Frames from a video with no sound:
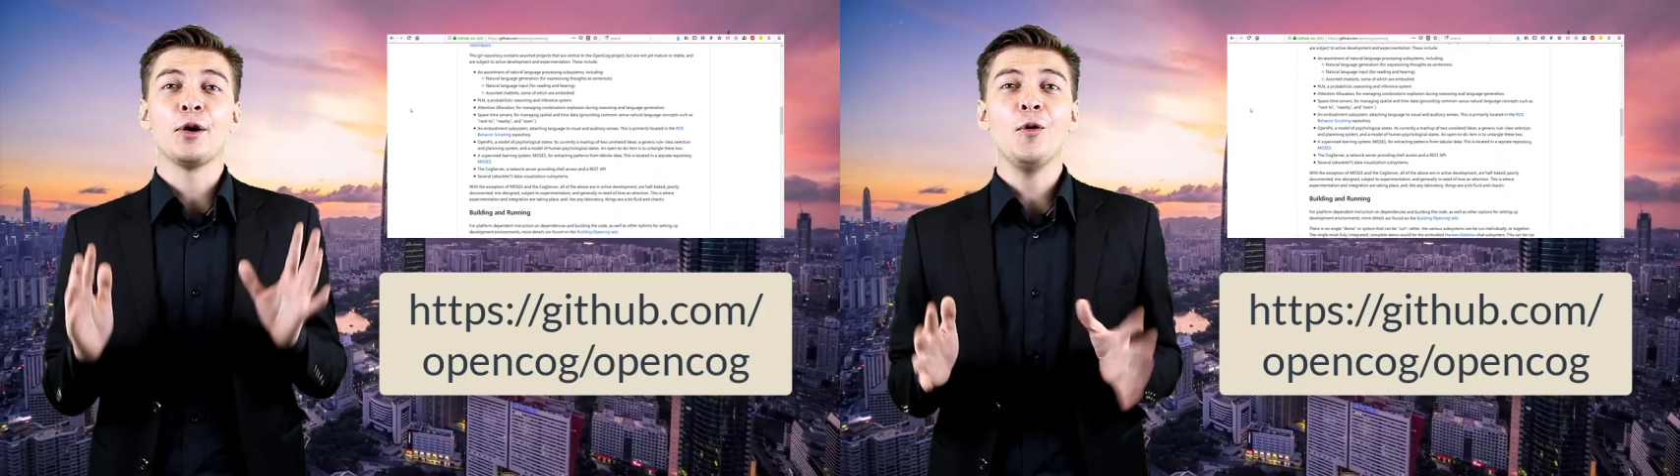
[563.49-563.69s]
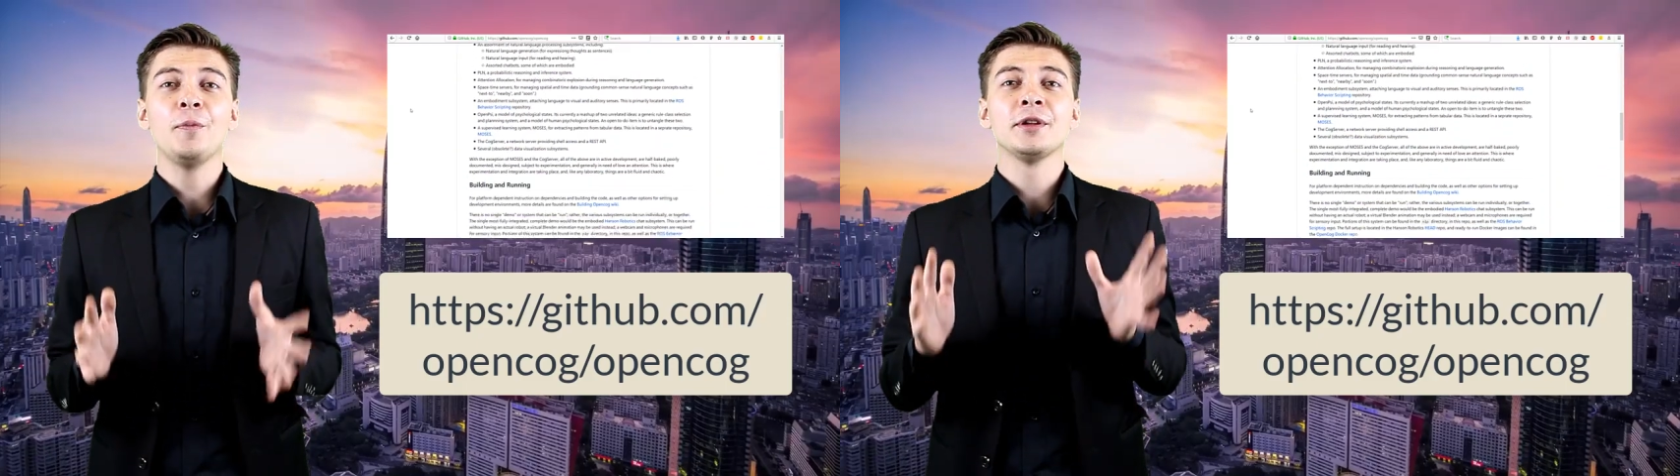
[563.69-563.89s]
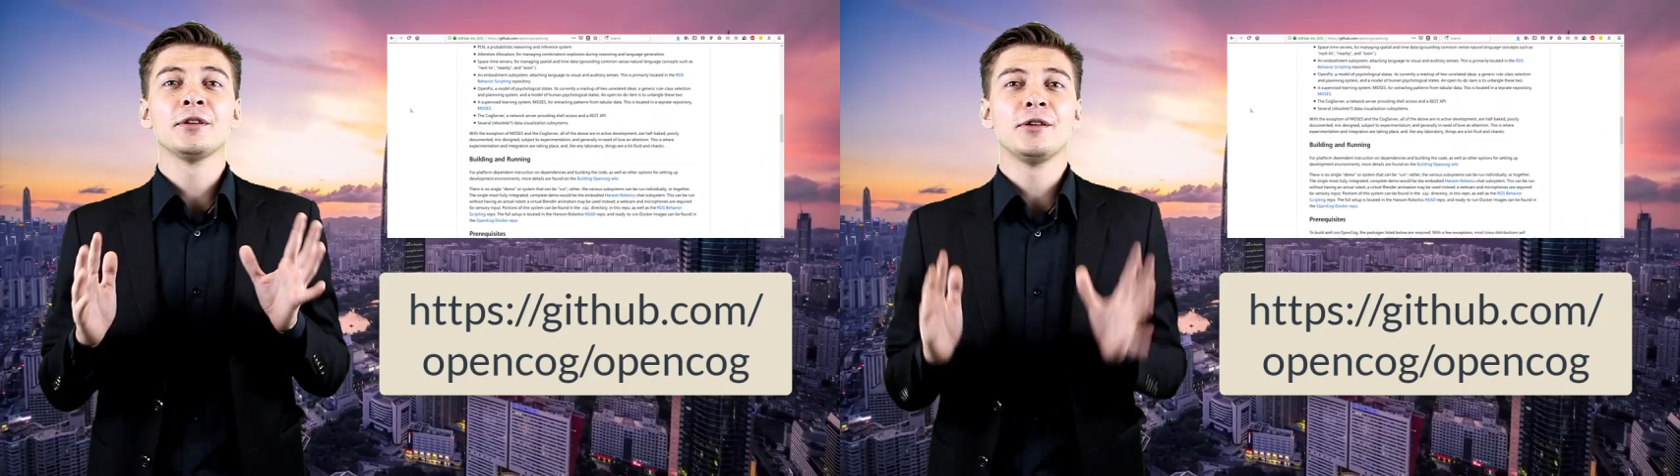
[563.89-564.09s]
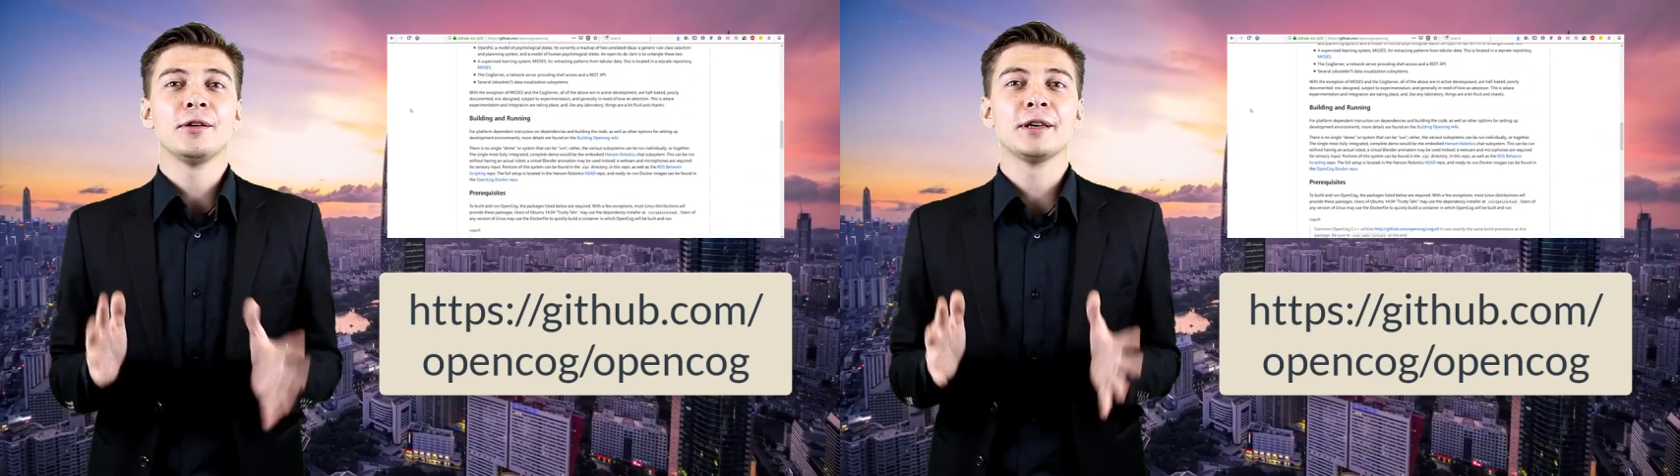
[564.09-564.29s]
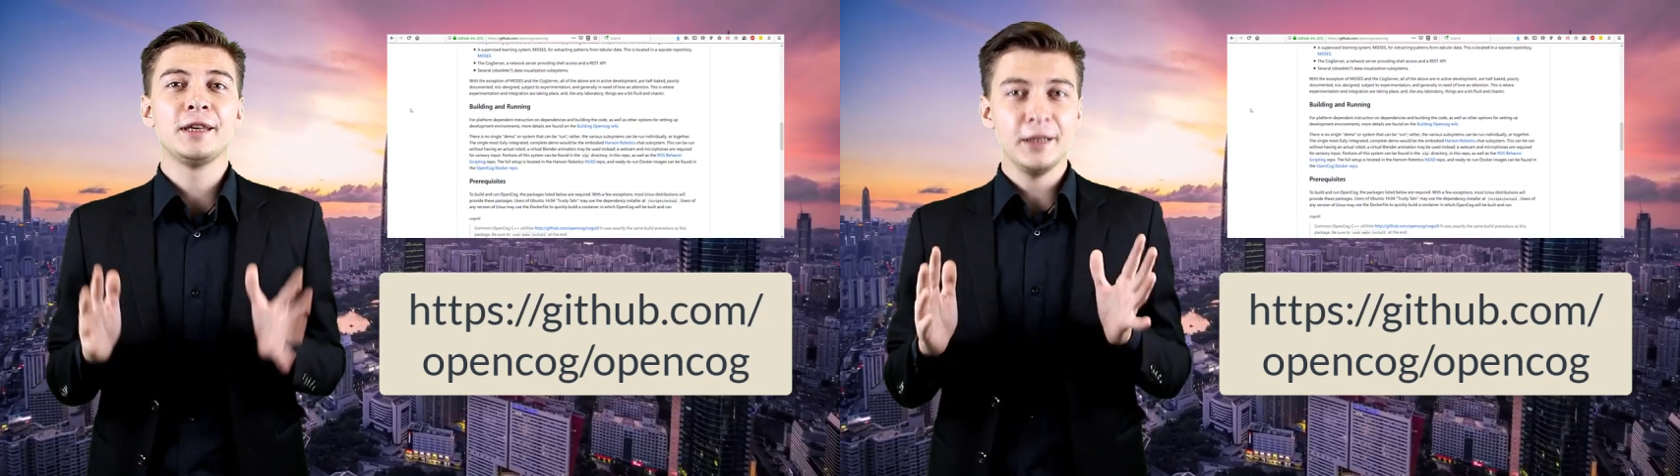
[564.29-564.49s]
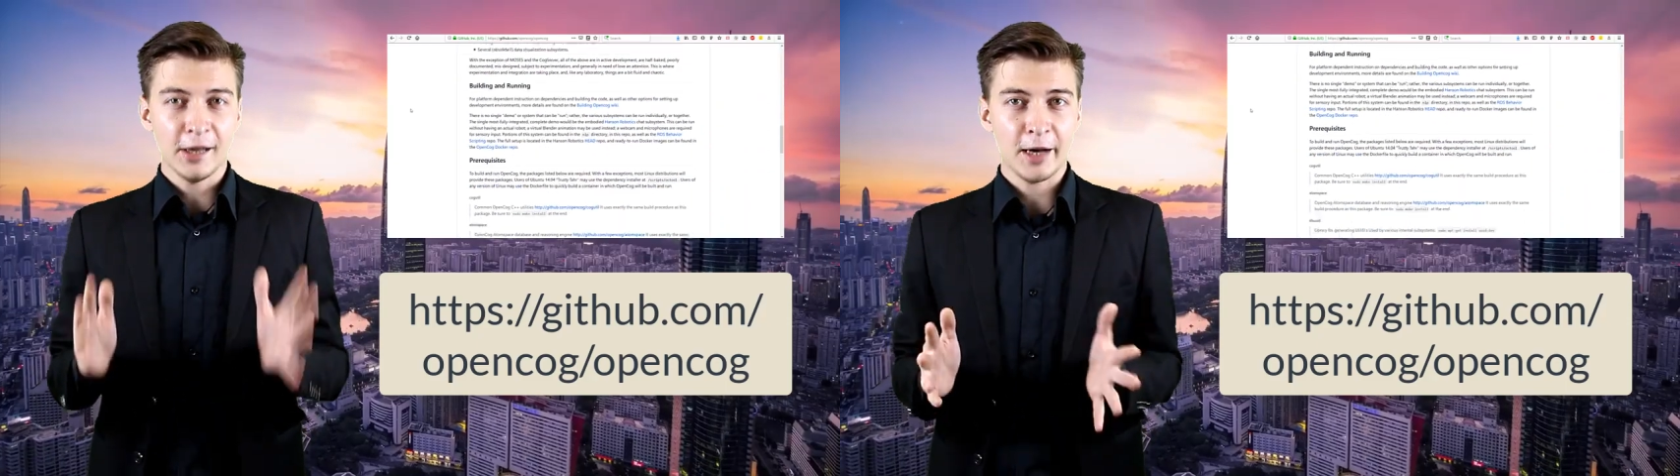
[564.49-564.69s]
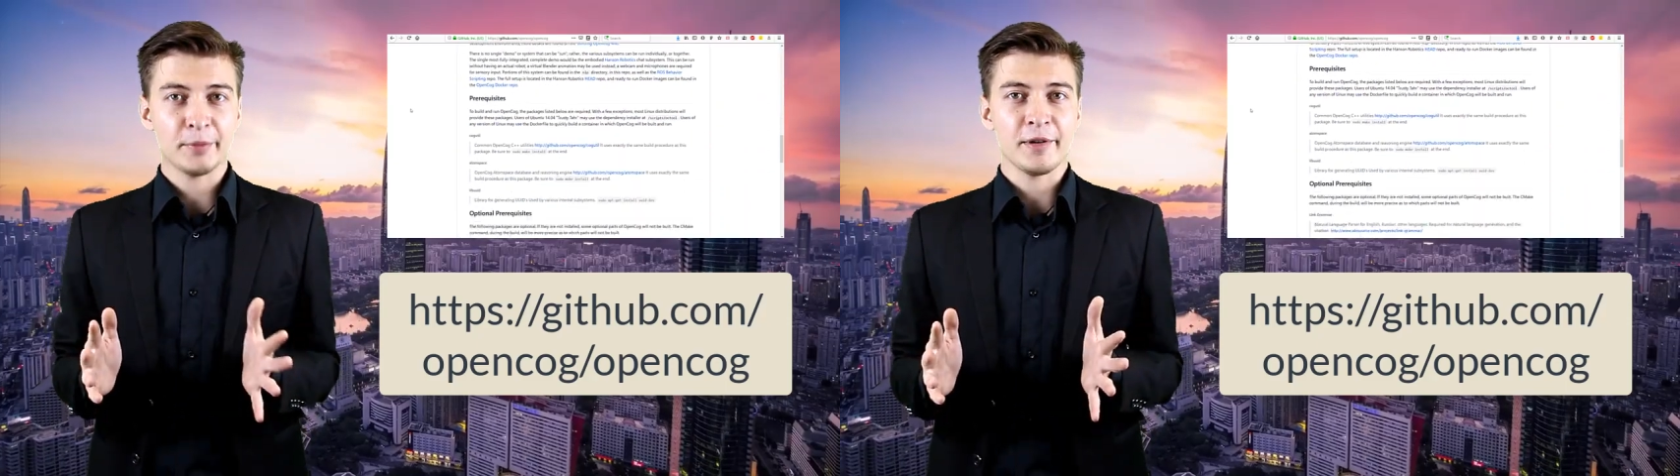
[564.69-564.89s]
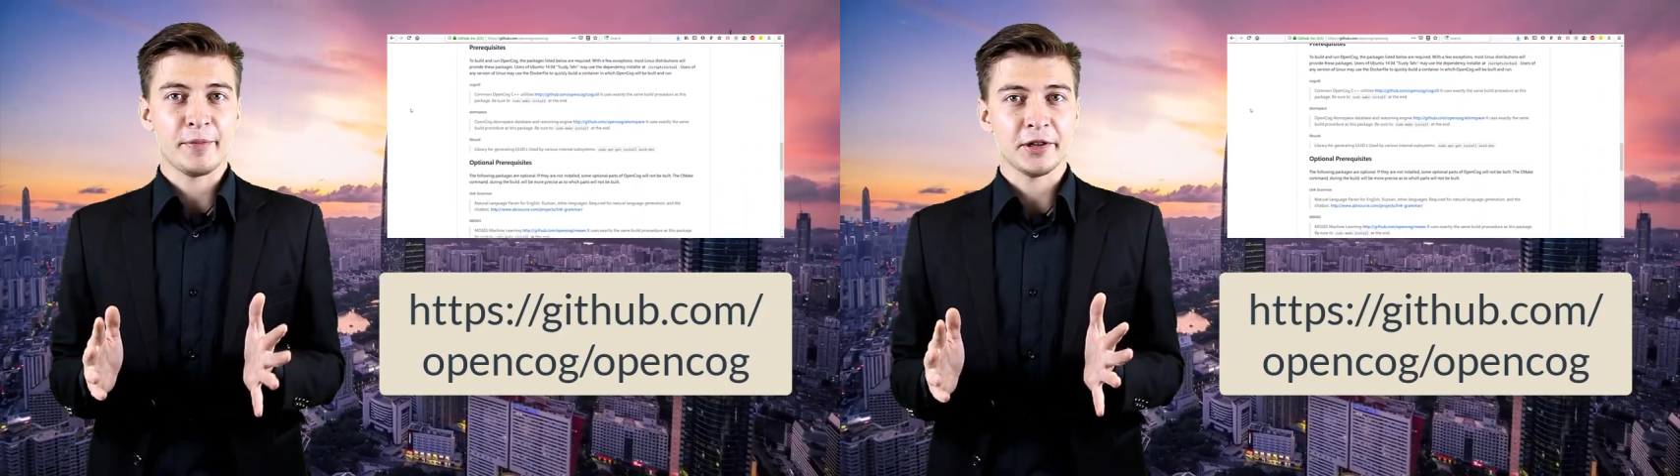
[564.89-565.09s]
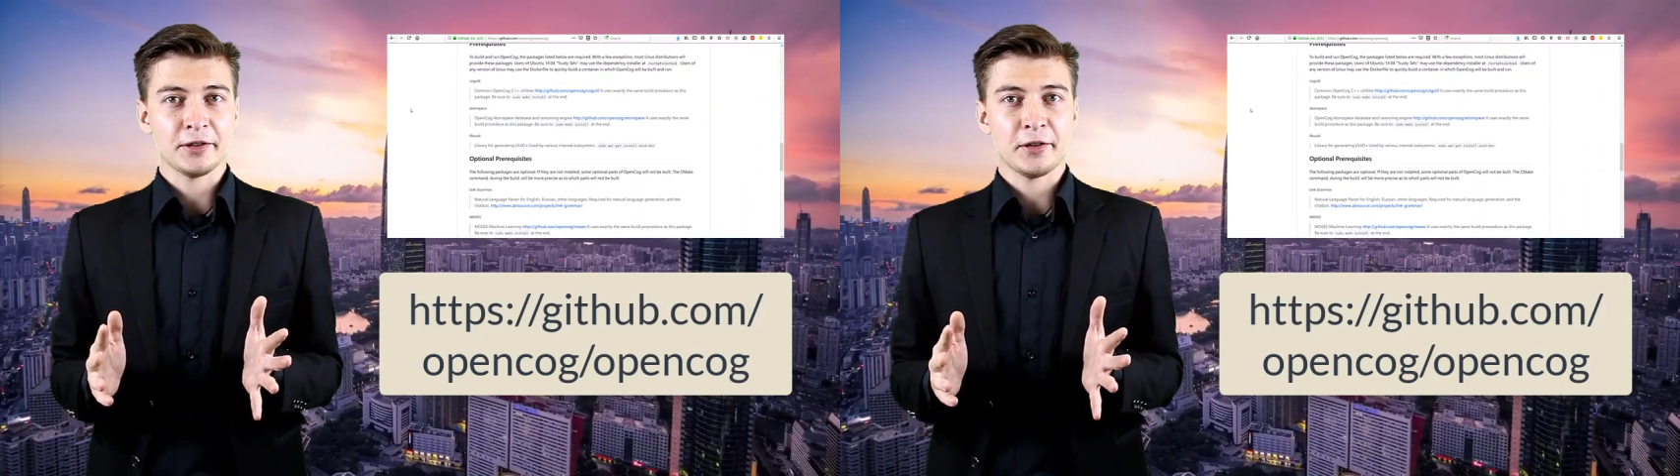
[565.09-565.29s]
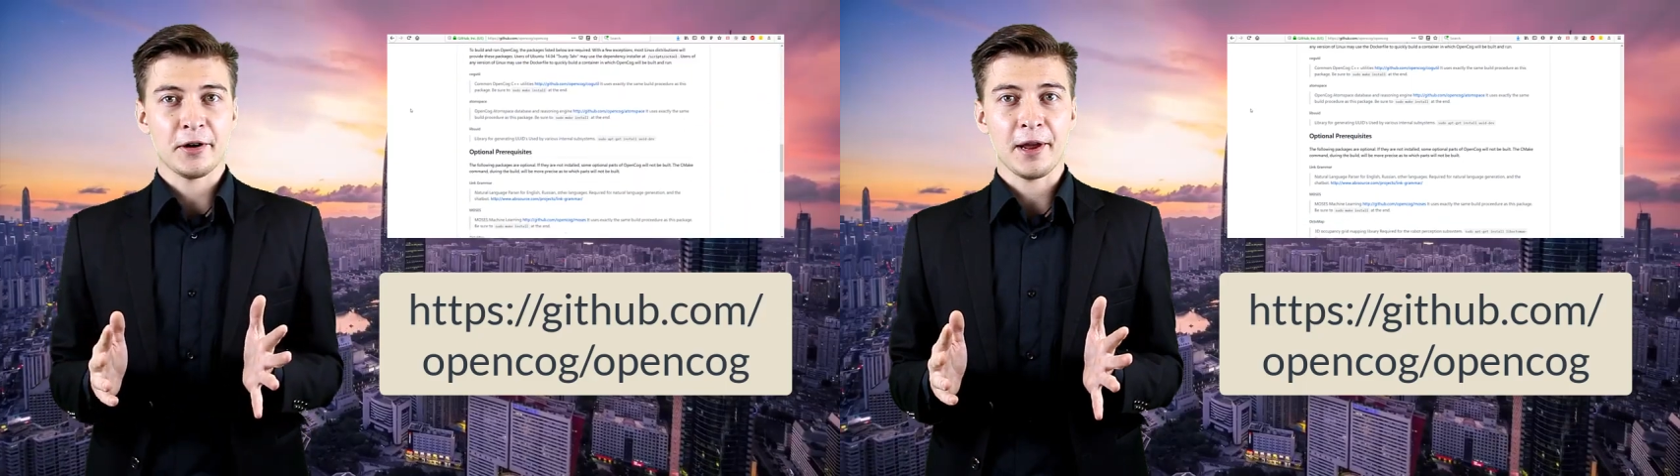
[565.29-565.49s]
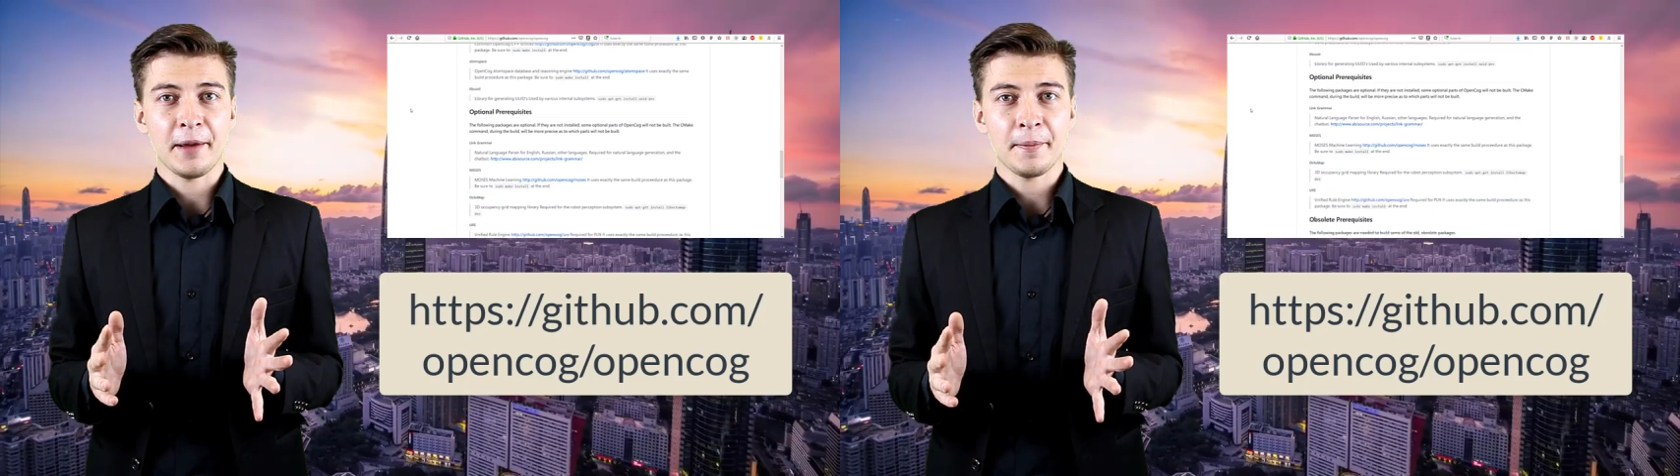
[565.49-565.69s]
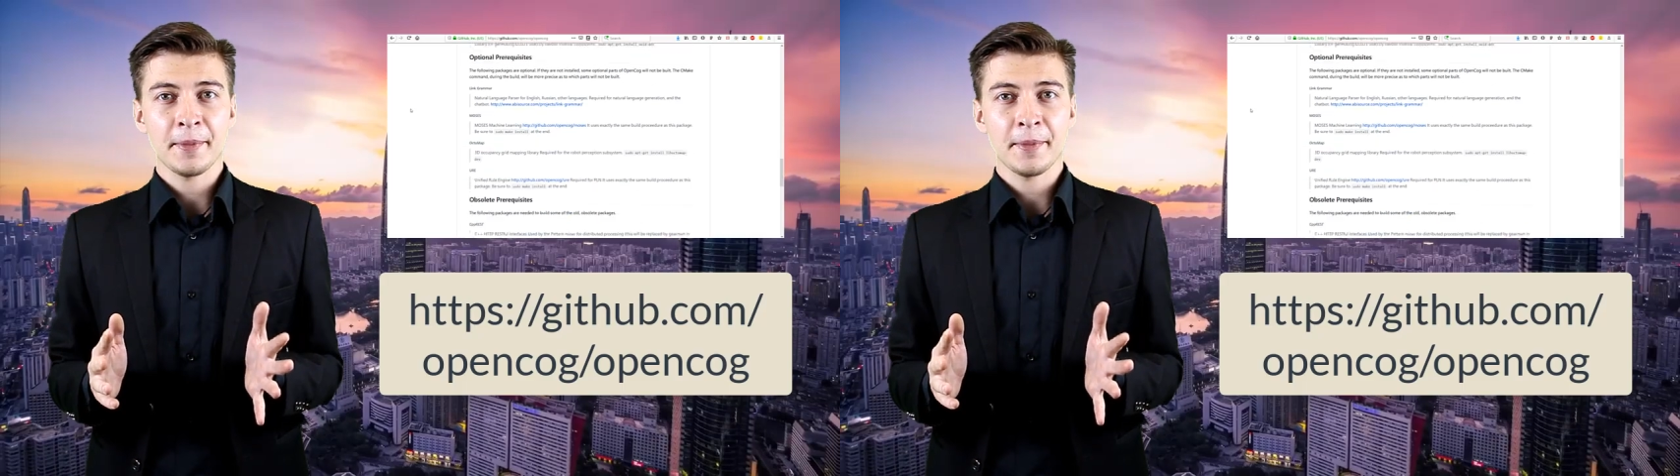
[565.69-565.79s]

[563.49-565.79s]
OpenCog GitHub repository.